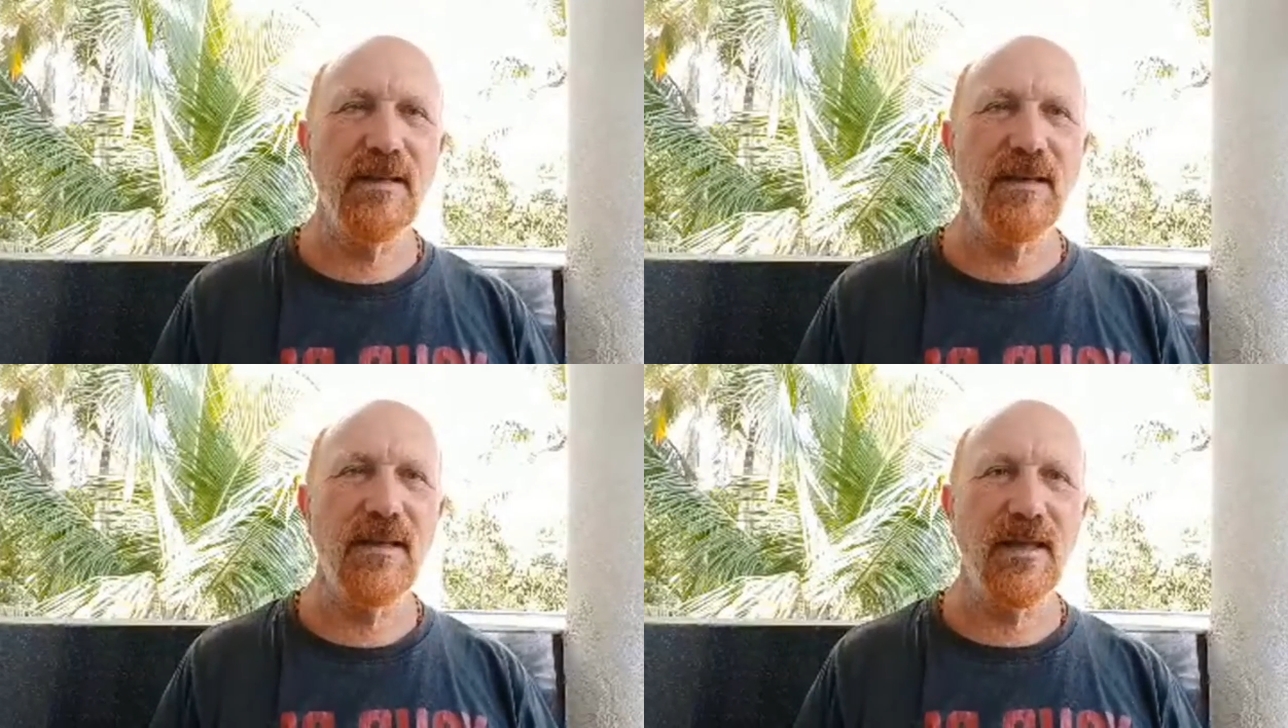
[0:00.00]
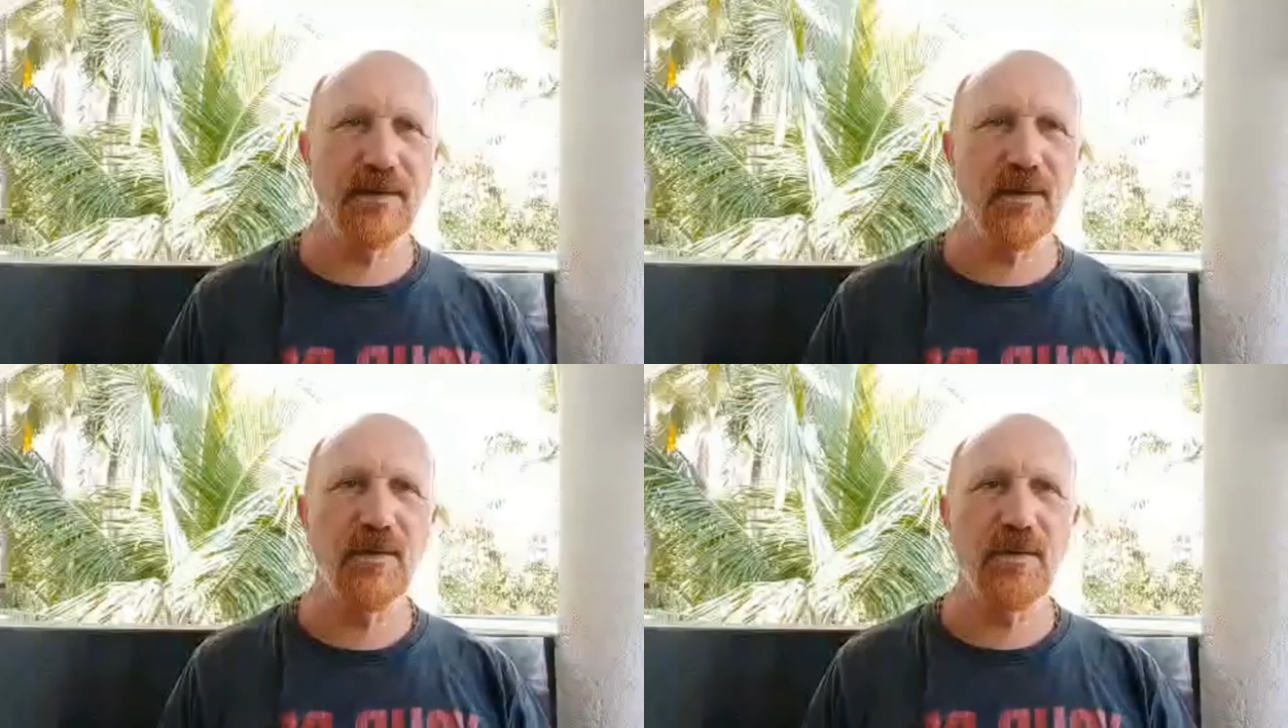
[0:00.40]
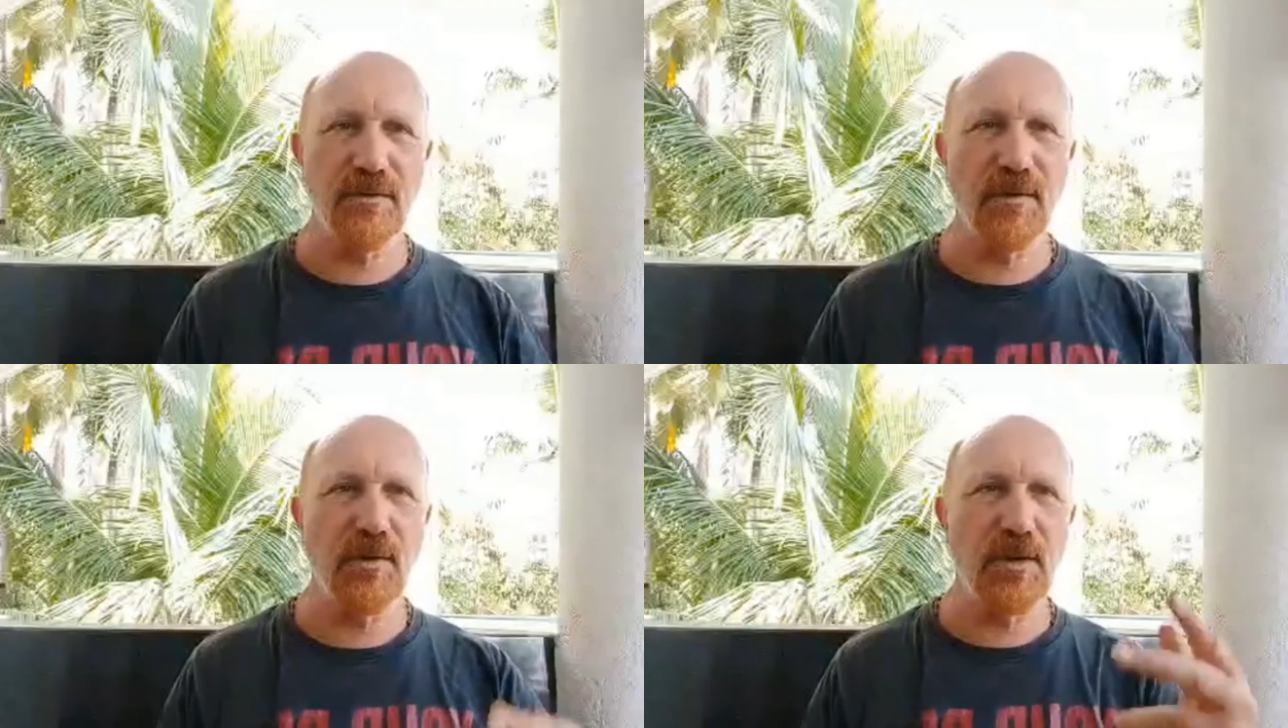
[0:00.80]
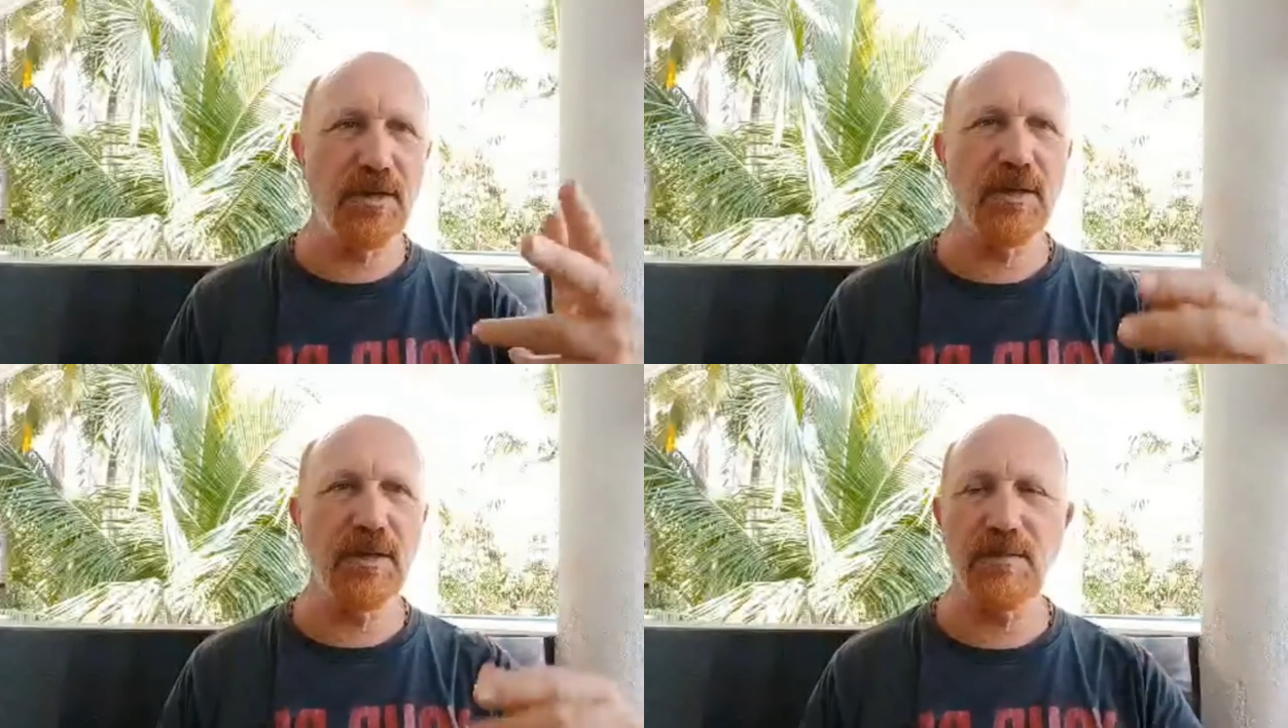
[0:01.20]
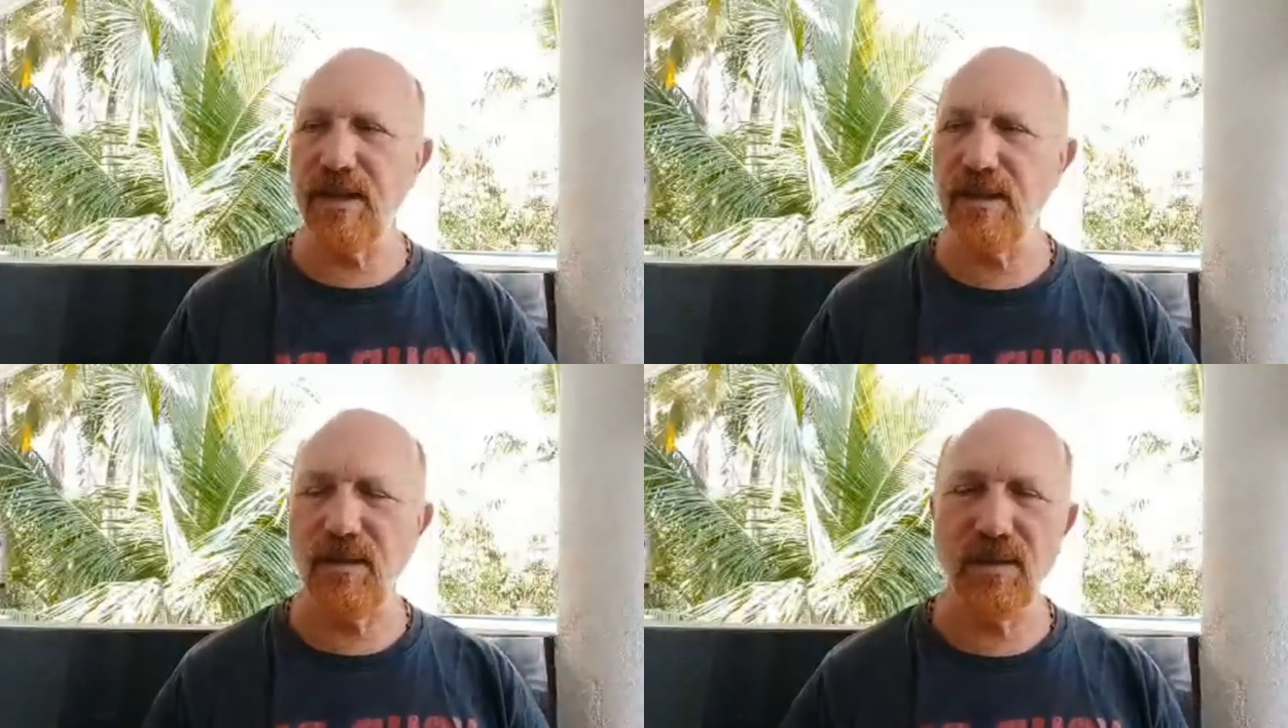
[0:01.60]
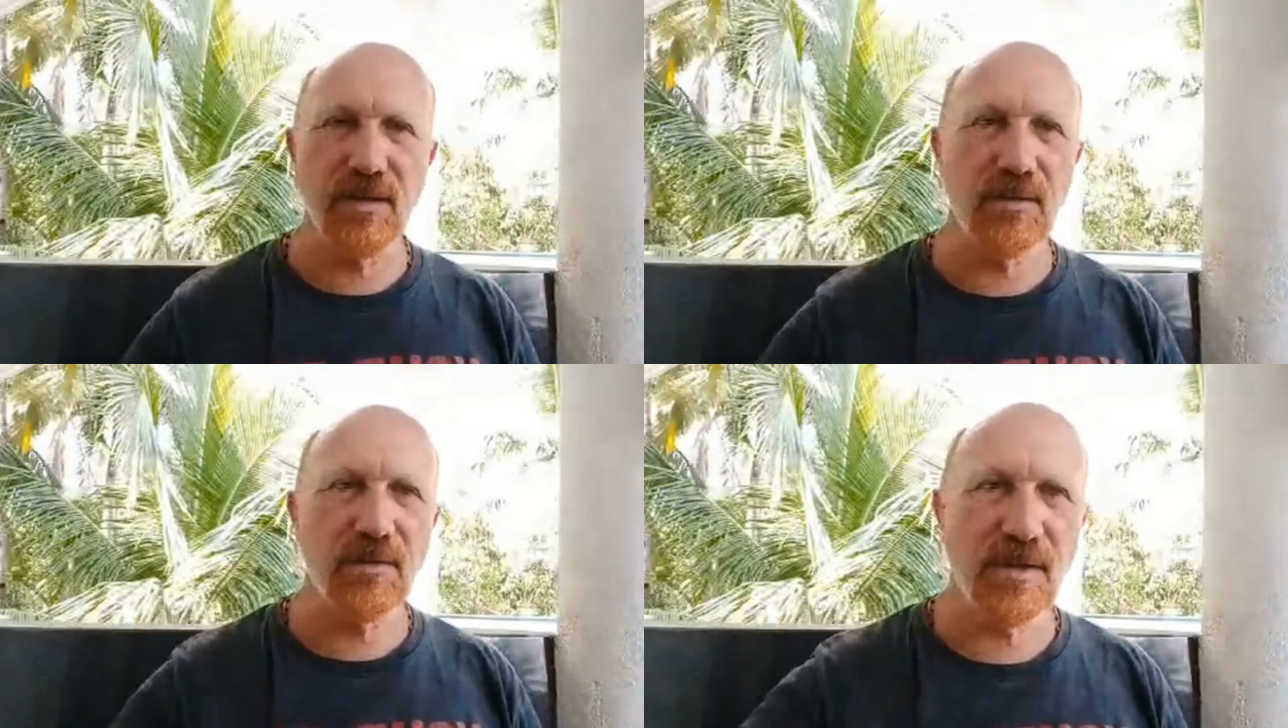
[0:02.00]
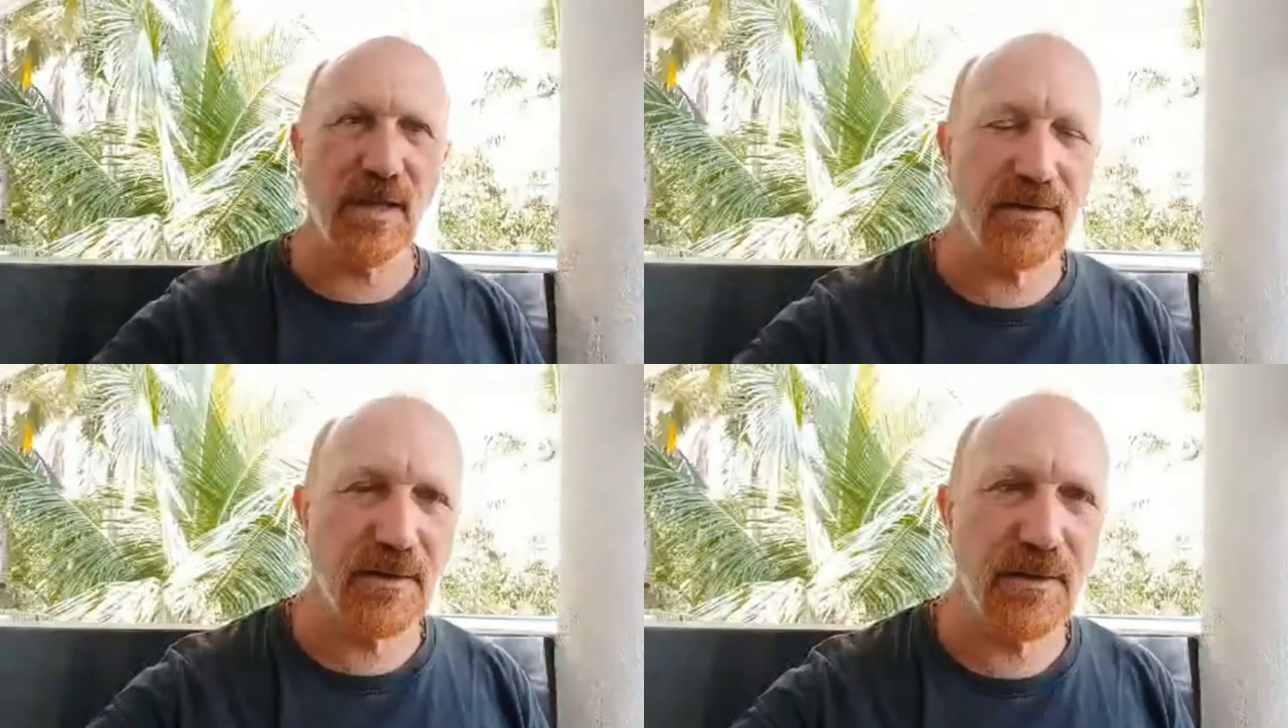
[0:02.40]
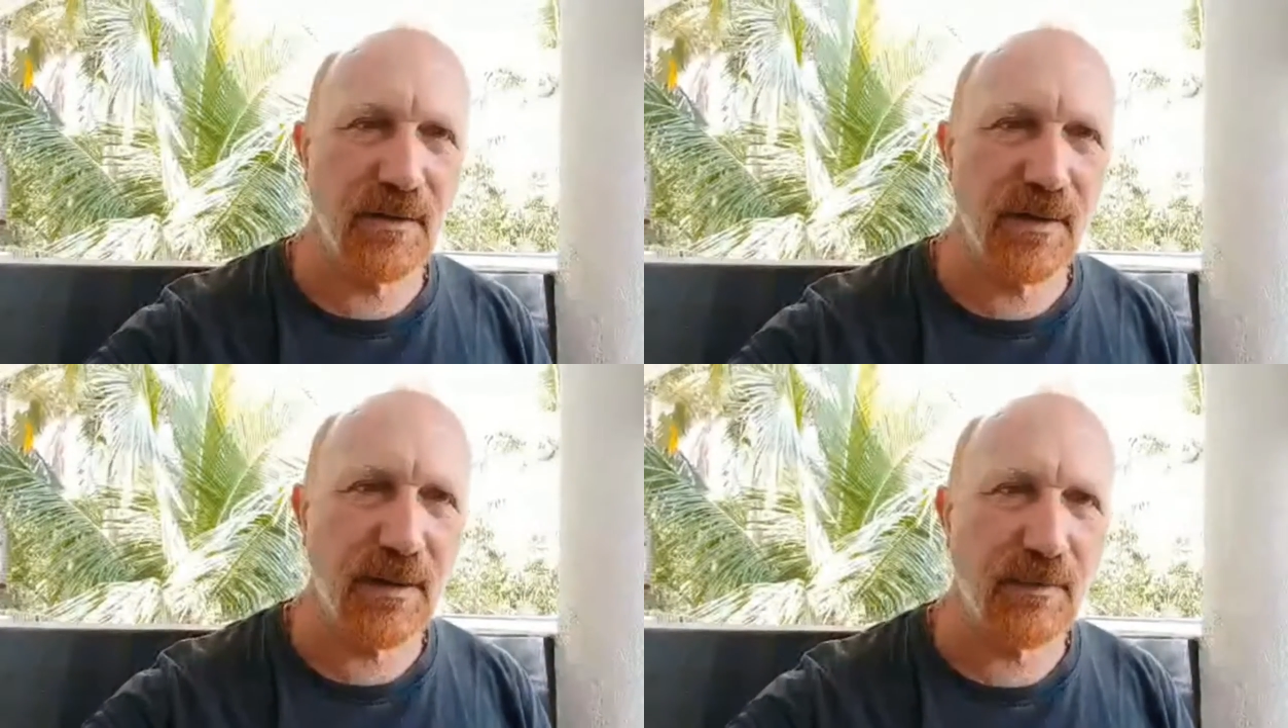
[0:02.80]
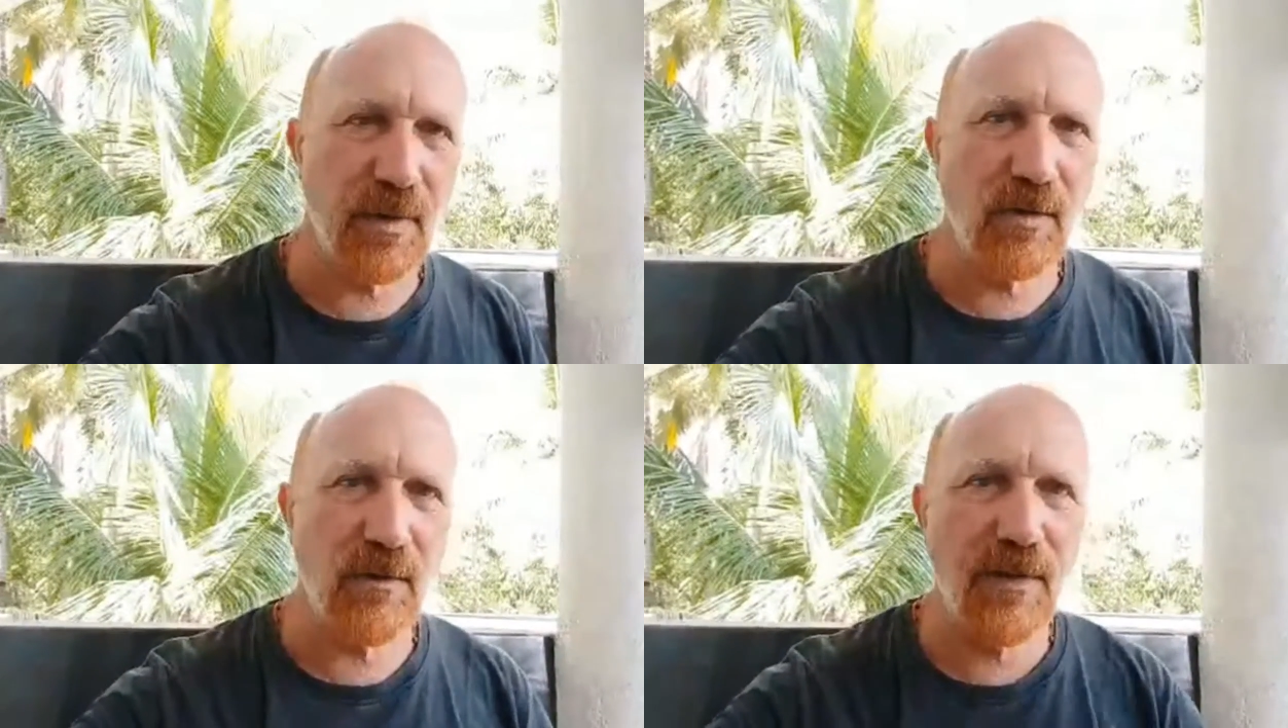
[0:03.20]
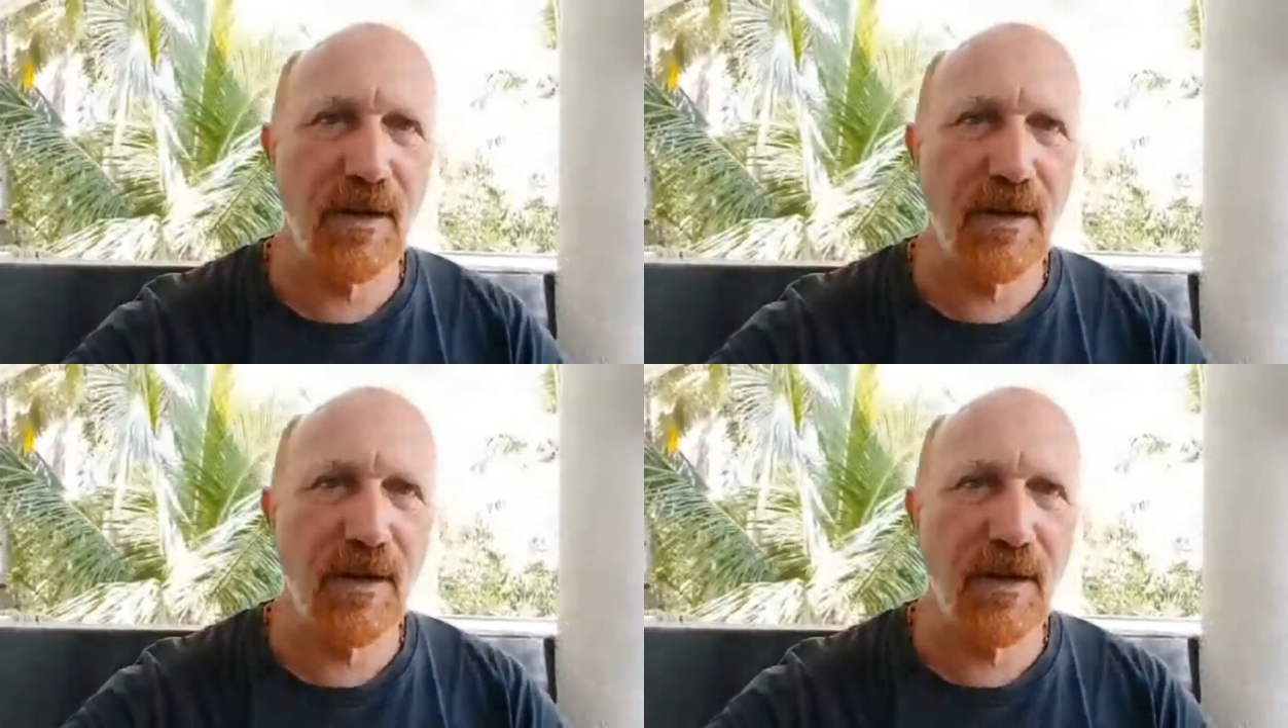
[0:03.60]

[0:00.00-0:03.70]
And so devotees, just by their association, you get purified.